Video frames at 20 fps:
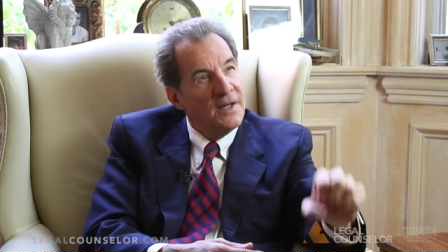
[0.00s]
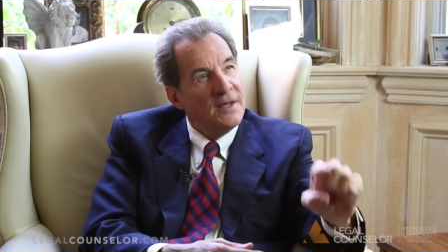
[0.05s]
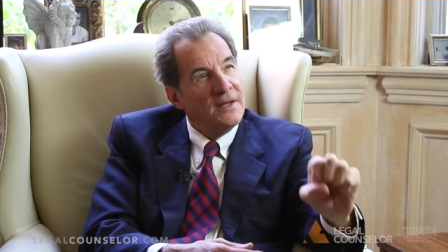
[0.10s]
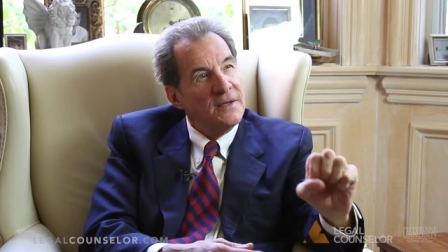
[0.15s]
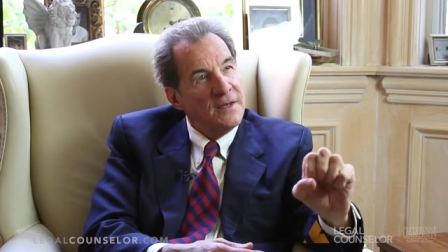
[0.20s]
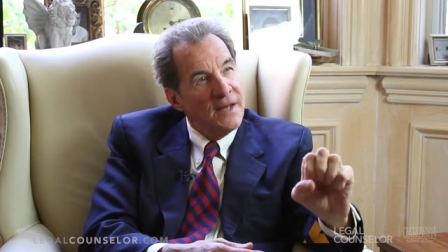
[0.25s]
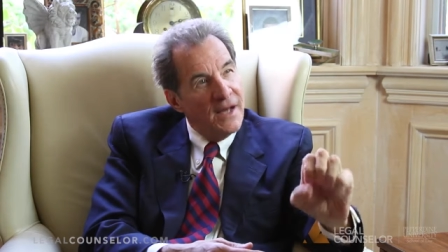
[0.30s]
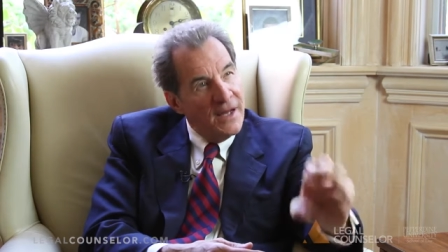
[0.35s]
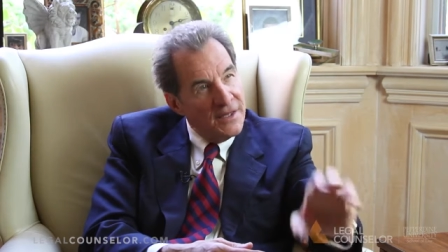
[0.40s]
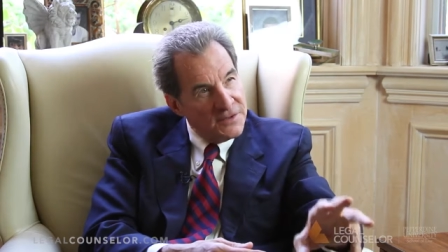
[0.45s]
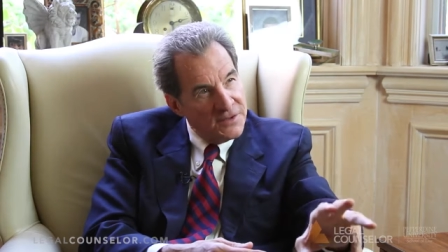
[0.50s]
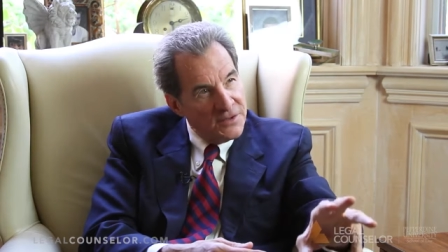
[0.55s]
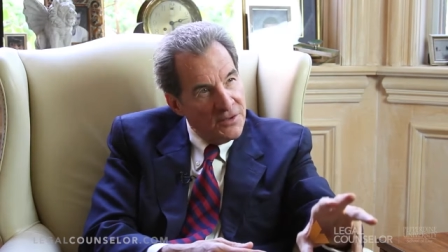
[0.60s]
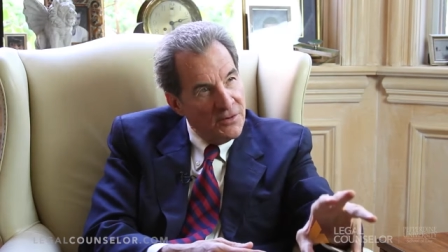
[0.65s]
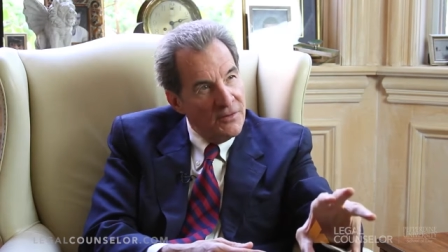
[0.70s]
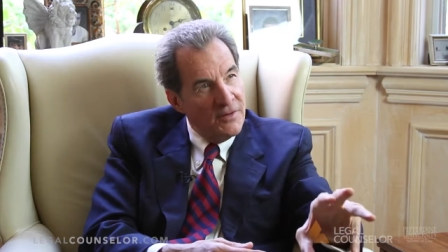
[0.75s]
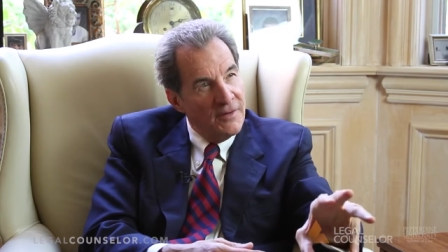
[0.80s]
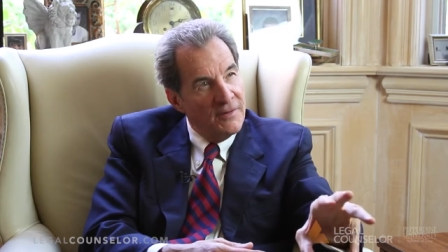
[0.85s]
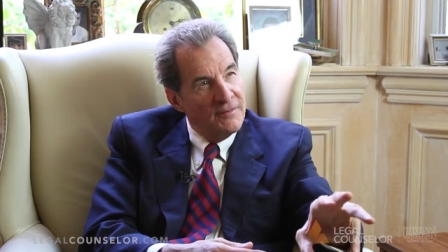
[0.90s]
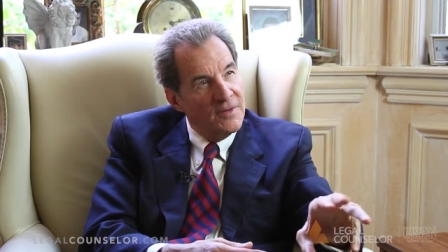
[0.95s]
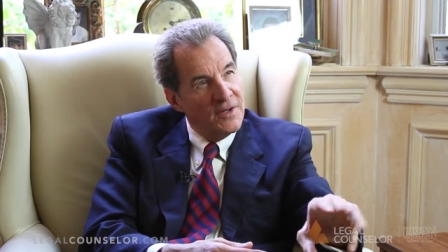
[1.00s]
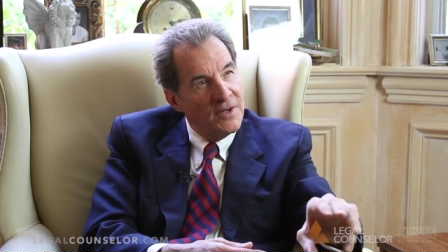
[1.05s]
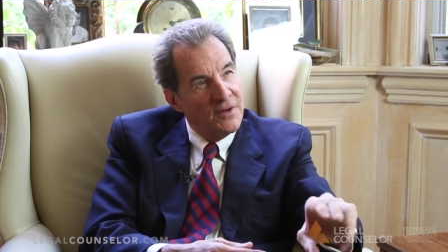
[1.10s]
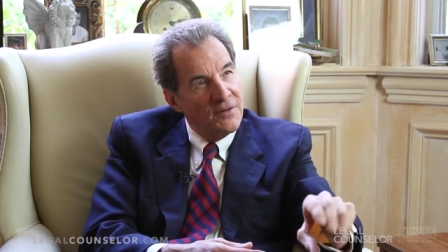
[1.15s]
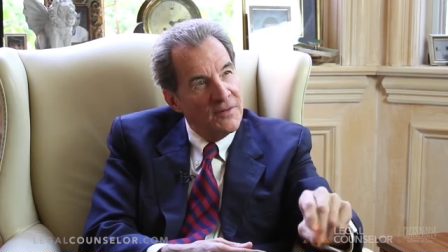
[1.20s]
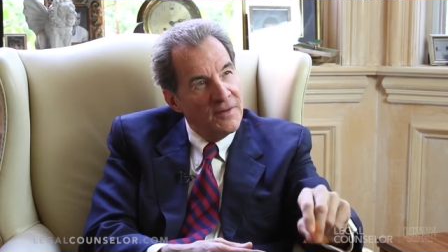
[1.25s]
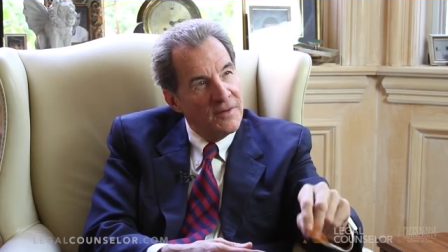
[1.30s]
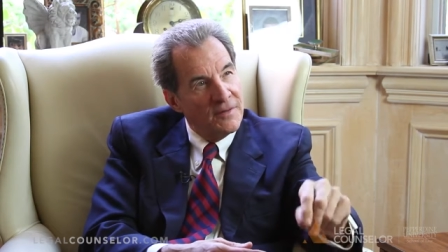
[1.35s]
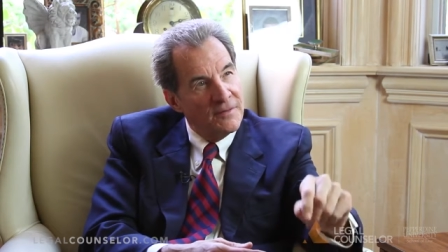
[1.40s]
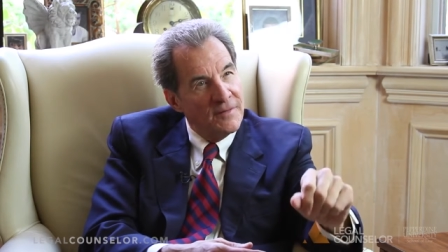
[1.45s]
Not so that,
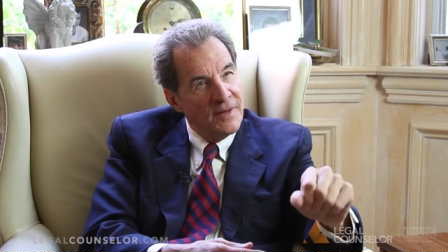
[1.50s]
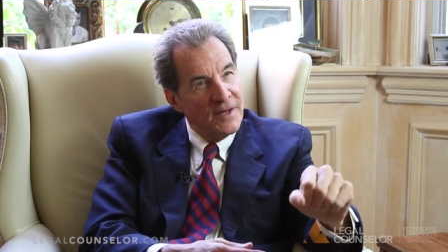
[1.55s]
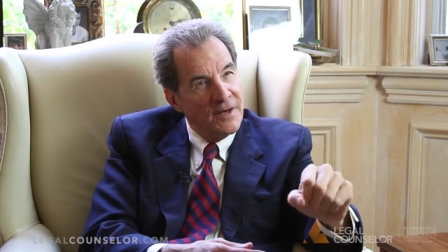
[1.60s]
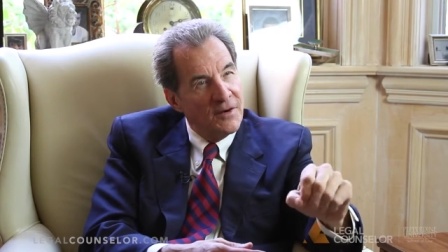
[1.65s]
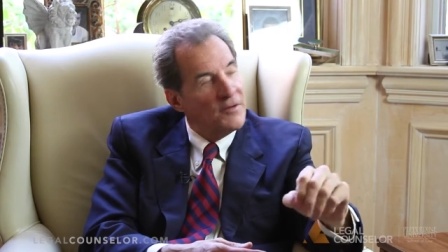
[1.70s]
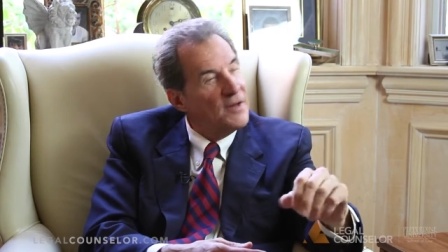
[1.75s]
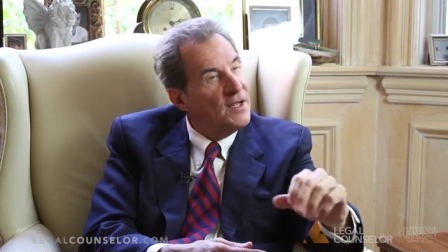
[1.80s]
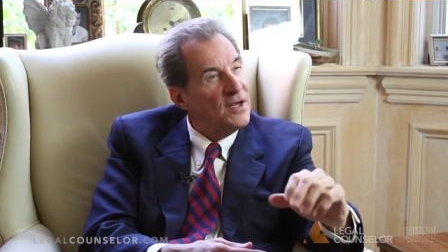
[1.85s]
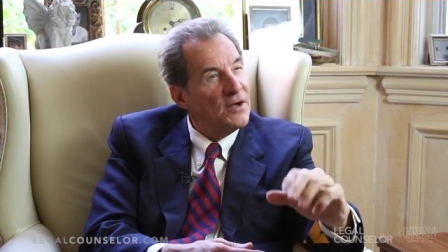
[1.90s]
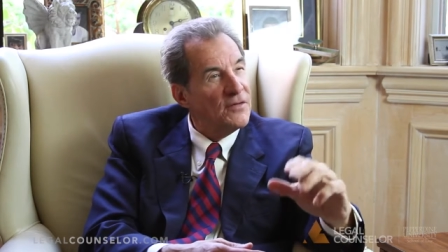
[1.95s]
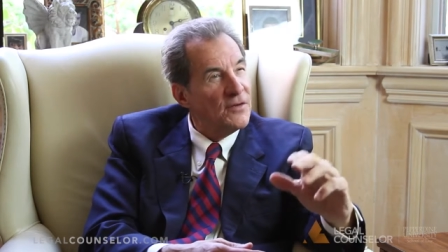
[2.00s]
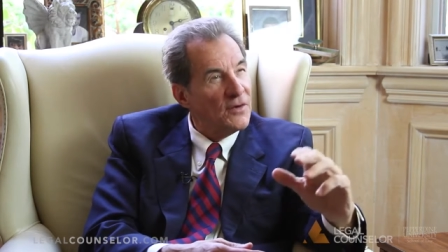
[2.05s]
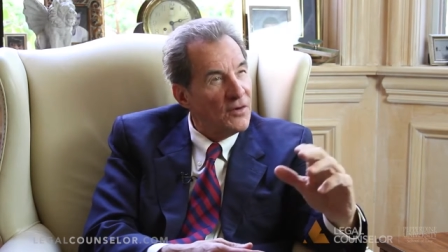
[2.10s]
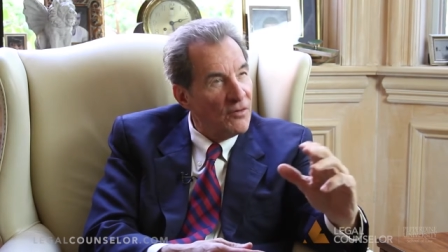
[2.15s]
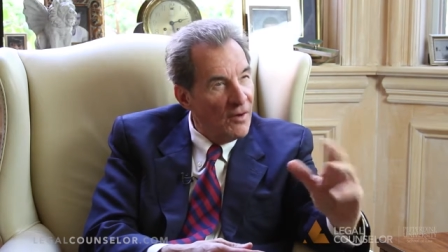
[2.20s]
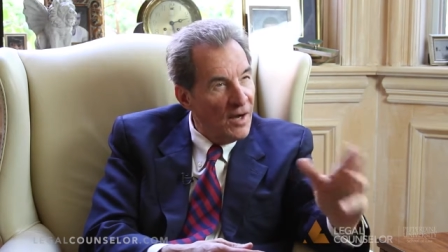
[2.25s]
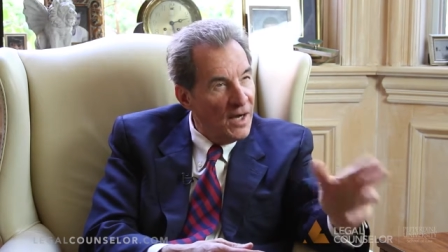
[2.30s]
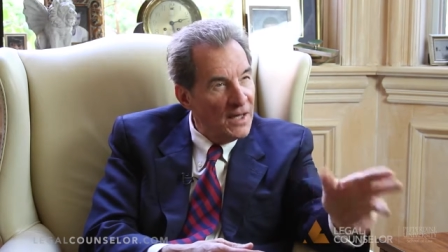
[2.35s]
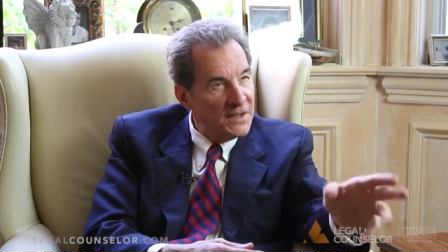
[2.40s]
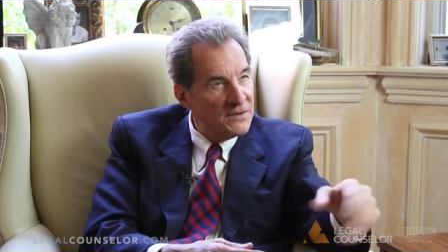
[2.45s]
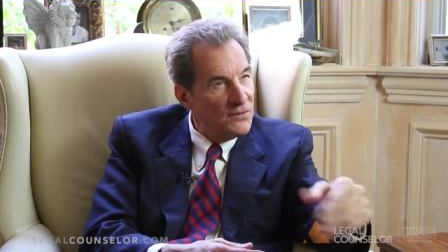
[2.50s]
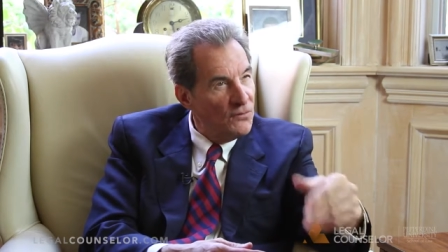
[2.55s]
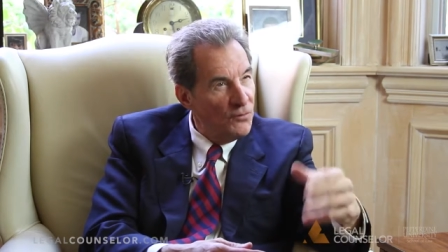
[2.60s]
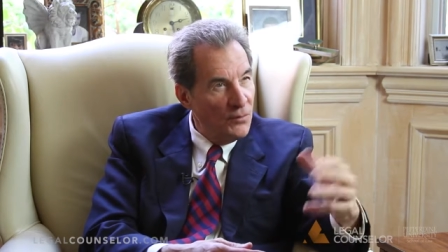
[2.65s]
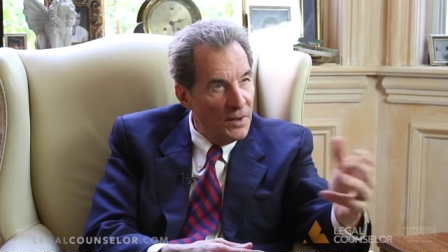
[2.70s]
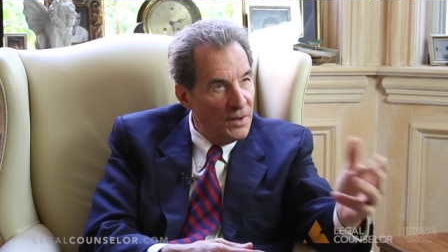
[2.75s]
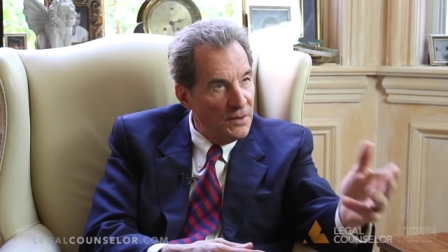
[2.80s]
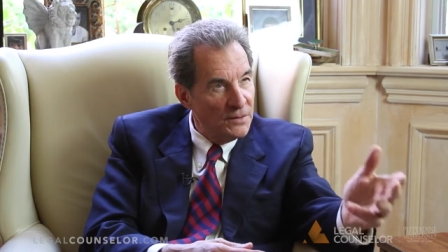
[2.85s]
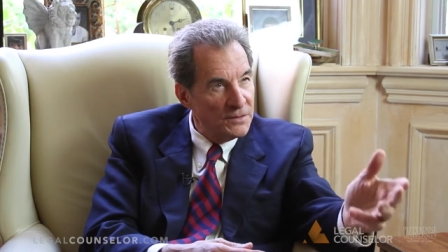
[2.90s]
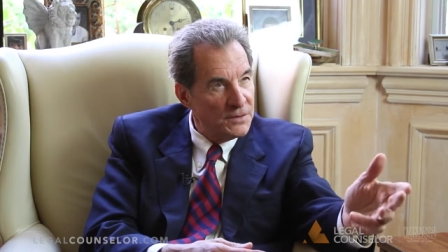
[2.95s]
they don't hear the cries of
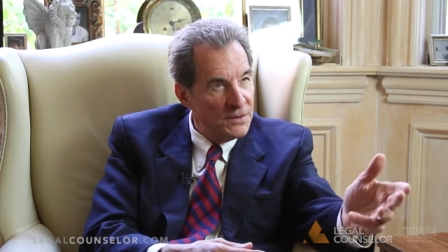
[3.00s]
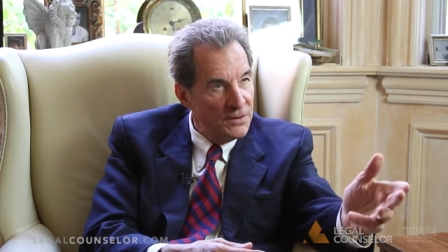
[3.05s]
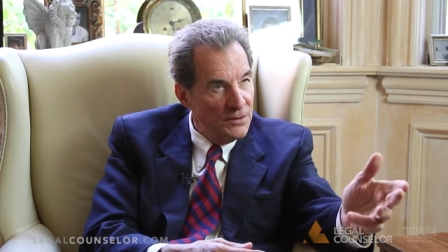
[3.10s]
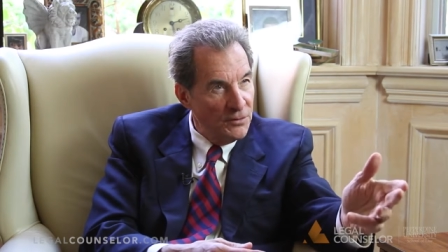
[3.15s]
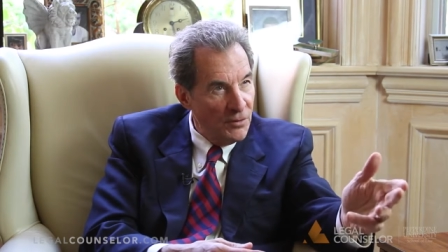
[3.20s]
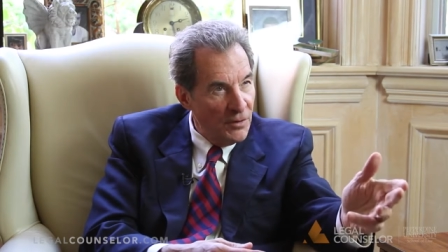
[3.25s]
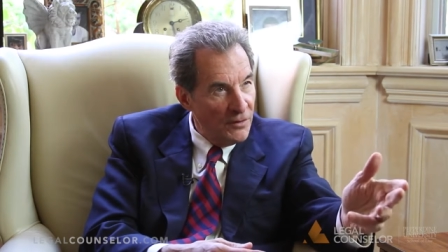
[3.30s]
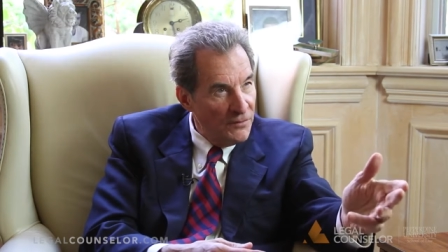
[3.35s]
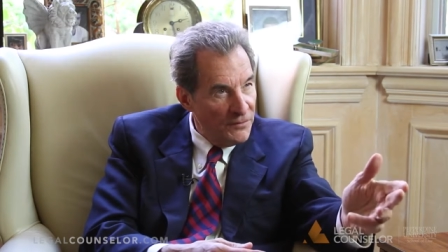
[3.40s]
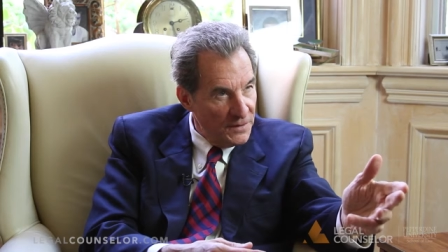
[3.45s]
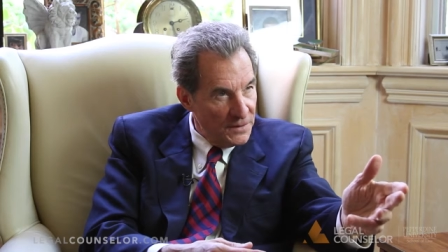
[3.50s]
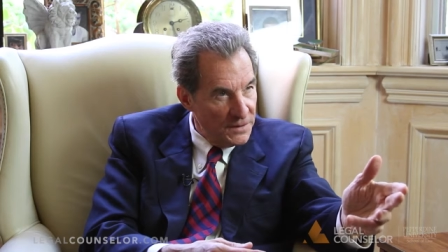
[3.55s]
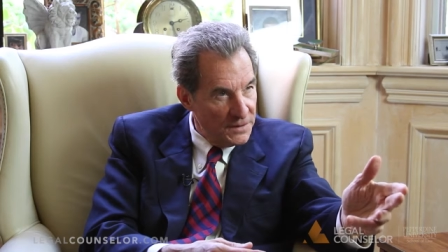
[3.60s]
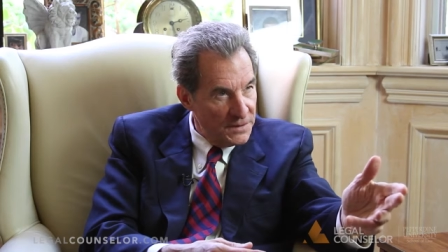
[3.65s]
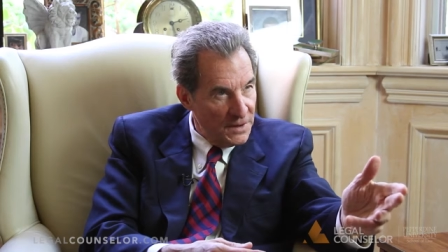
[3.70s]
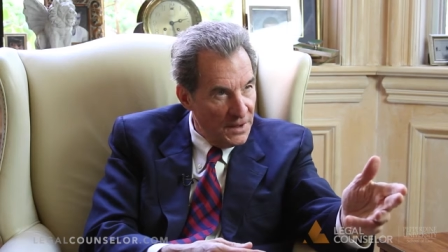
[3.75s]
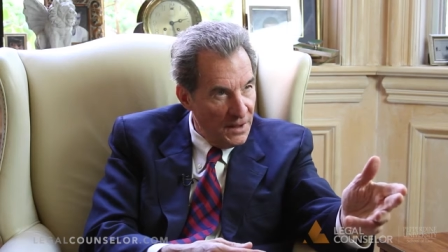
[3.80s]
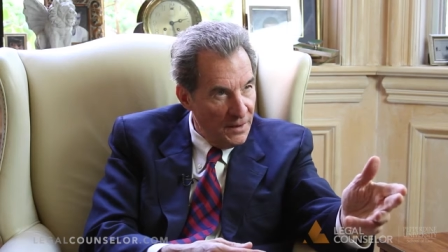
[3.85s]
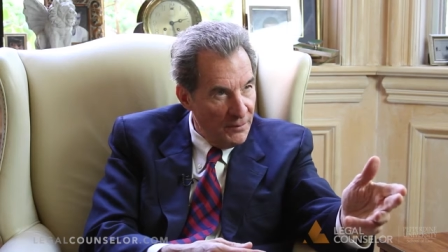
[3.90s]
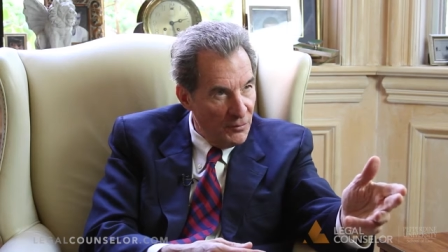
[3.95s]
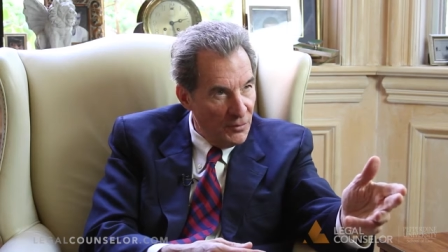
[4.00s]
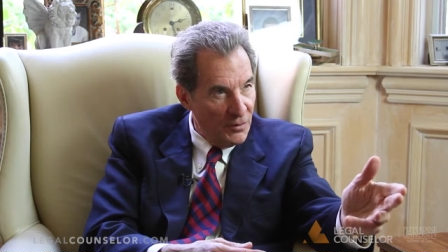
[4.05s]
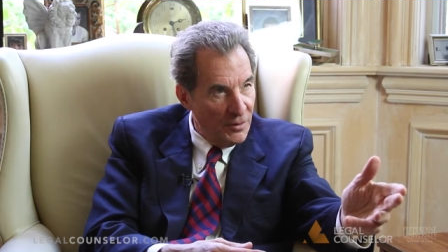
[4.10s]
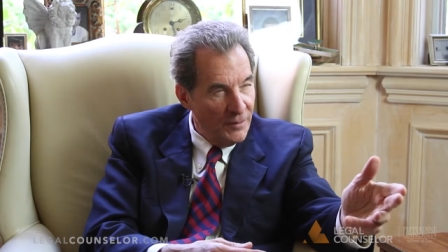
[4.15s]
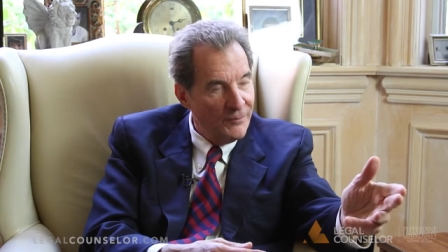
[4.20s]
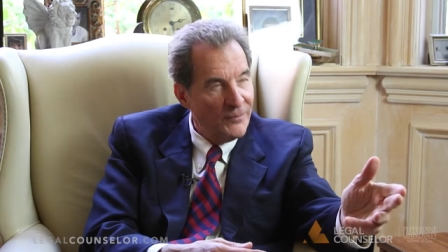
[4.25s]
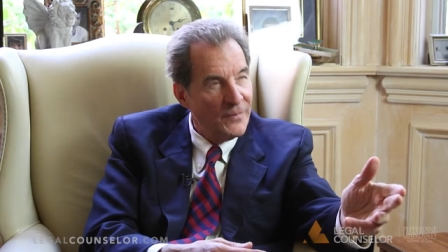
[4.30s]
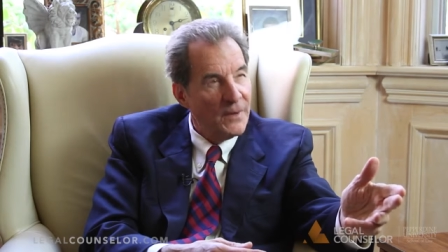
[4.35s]
widows and orphans anymore.